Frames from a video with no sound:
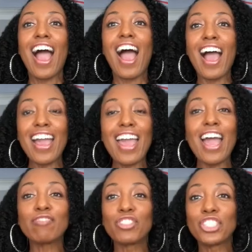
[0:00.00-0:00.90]
I
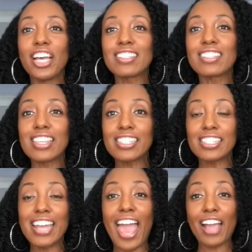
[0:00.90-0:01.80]
have just the
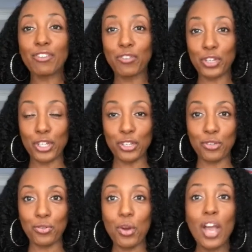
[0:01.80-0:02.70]
snack for
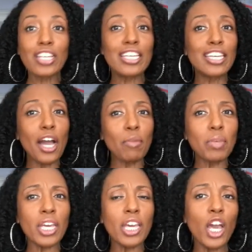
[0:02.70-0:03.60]
you.
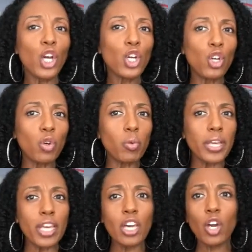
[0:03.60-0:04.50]
Yummy,
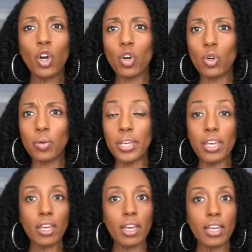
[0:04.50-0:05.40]
gooey,
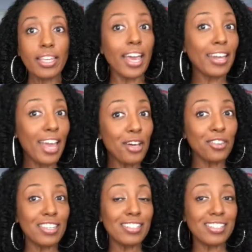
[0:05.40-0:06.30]
ooey, yet
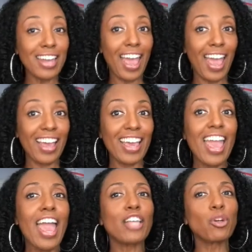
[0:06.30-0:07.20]
healthy snack.
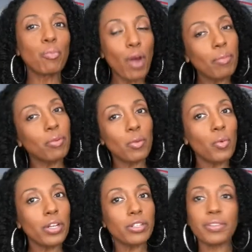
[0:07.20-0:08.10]
And you're probably
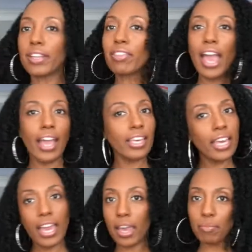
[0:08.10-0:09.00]
wondering, that
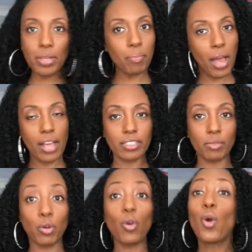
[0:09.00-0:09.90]
can't be
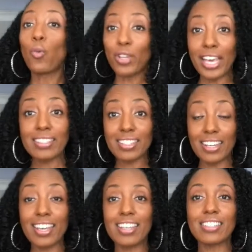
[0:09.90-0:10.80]
possible. Well, yes, it
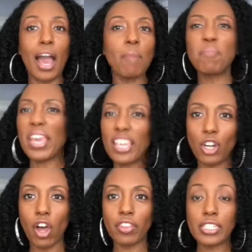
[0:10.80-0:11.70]
is. I make it
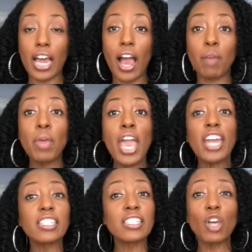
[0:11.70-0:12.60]
all the time.
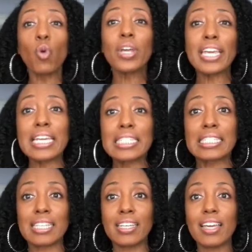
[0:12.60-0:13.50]
And it's so
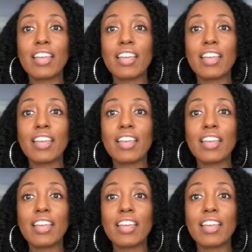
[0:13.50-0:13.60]
easy